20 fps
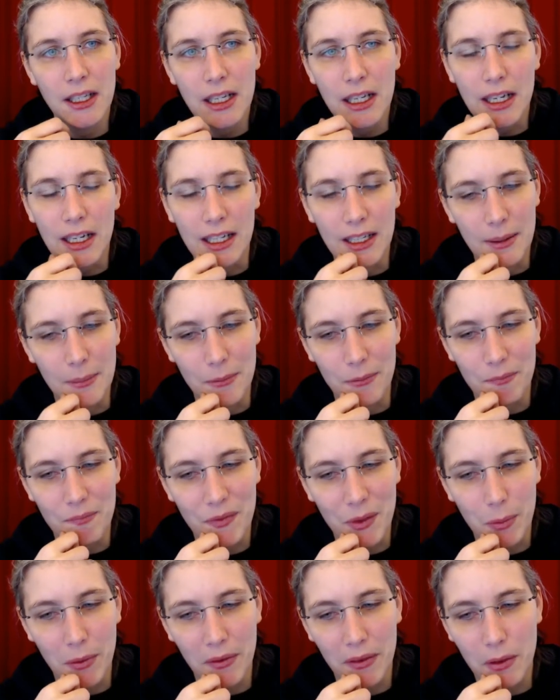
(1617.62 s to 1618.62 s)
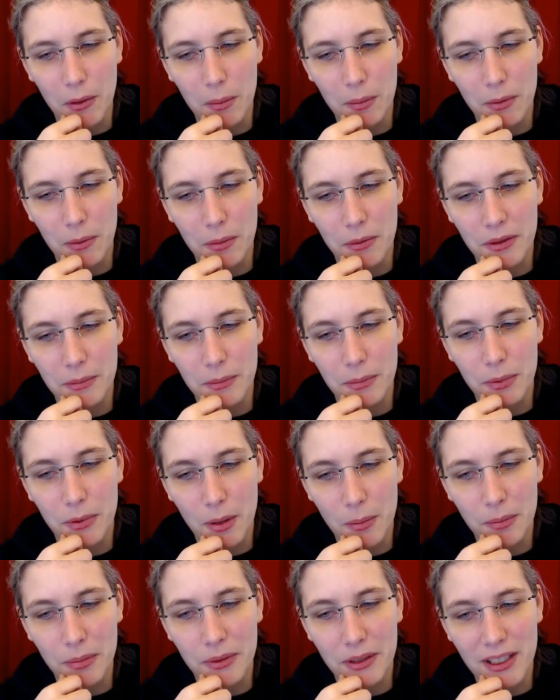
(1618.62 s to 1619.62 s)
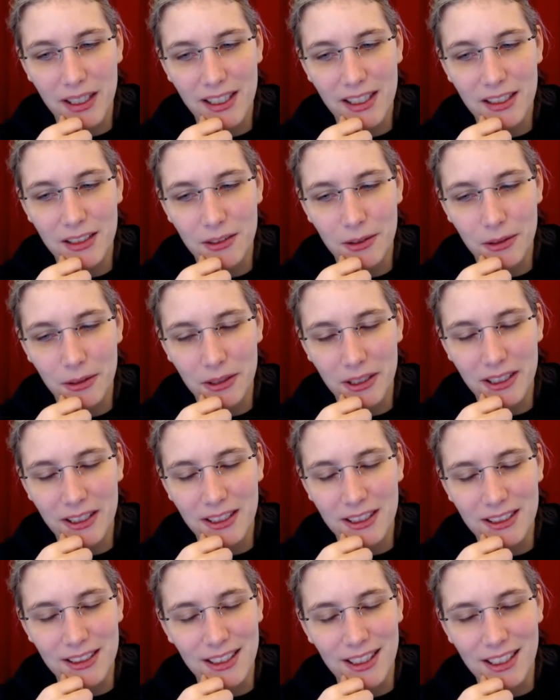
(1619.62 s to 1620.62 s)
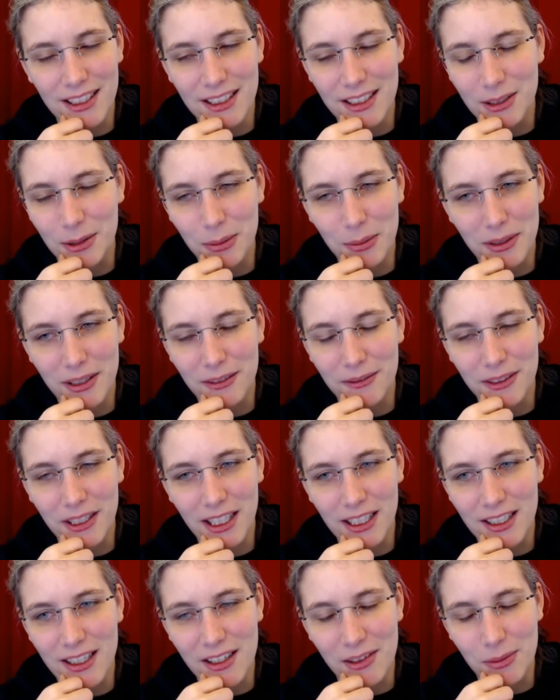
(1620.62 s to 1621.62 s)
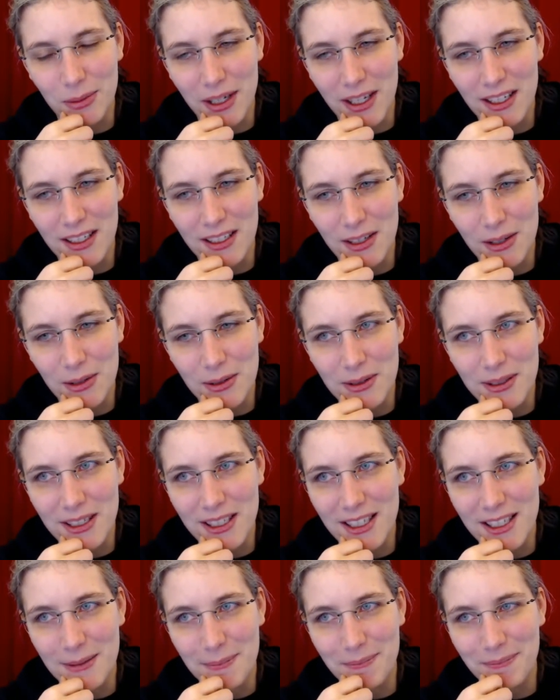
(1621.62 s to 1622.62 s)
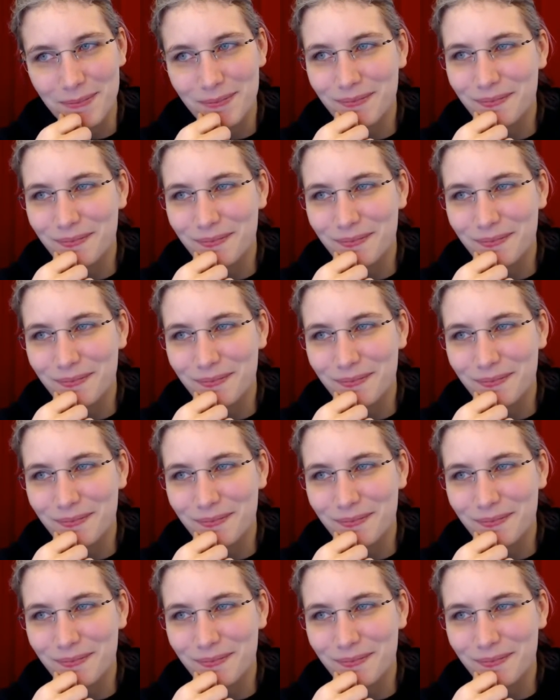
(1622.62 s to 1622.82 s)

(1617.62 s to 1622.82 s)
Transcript: um, with the pro- proprietary, I hope I've gotten this right now, um,